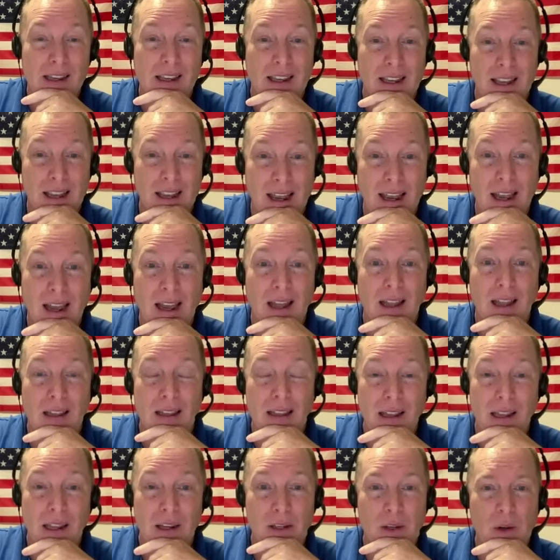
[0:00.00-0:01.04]
Yeah.
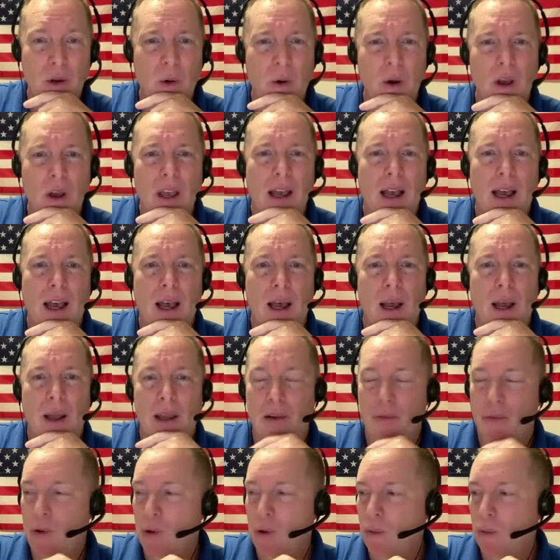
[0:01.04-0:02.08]
So
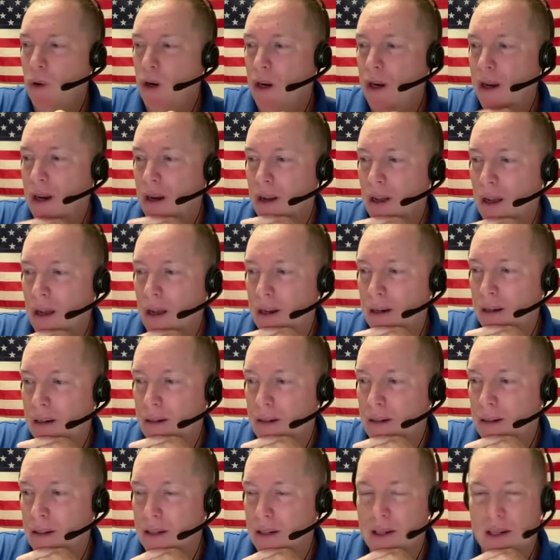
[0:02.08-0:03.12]
if you're working on
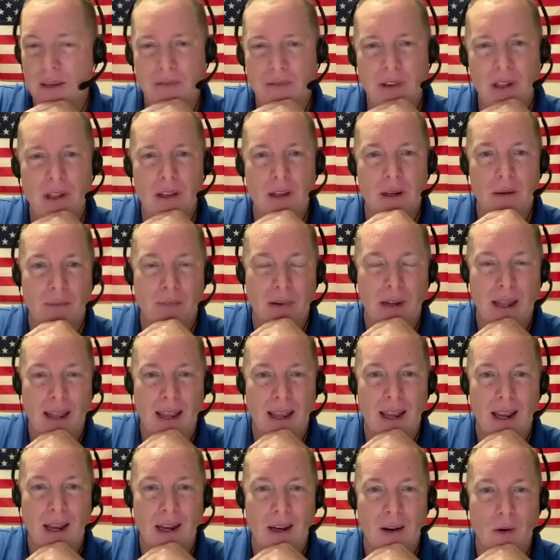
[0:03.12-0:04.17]
a civilian
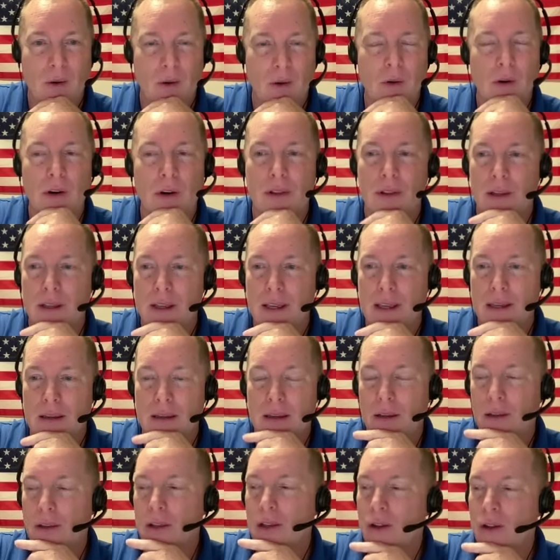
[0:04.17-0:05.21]
plane or
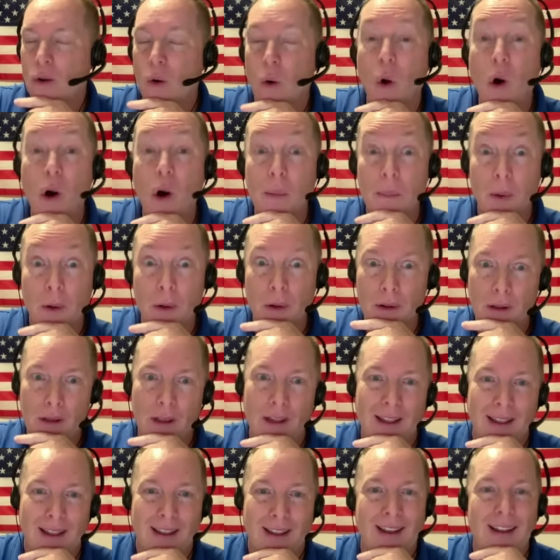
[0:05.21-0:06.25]
the normal,
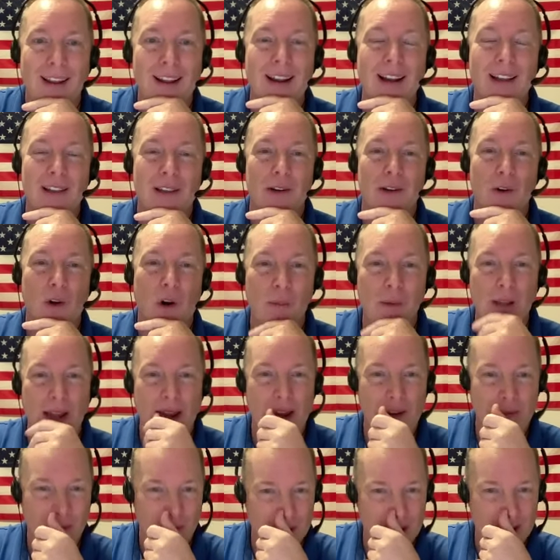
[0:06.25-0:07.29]
the normal
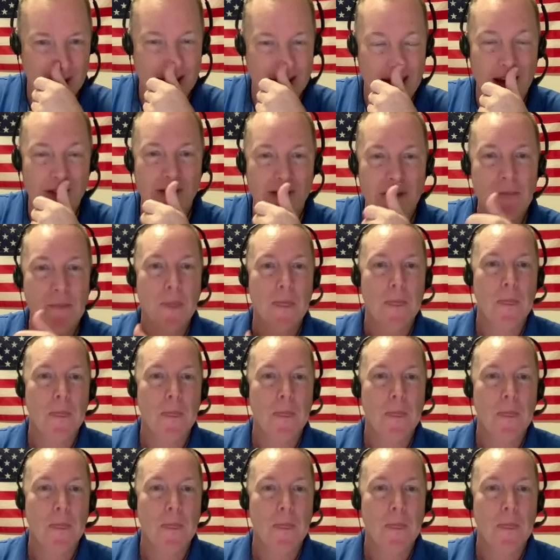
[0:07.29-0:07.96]
F-111,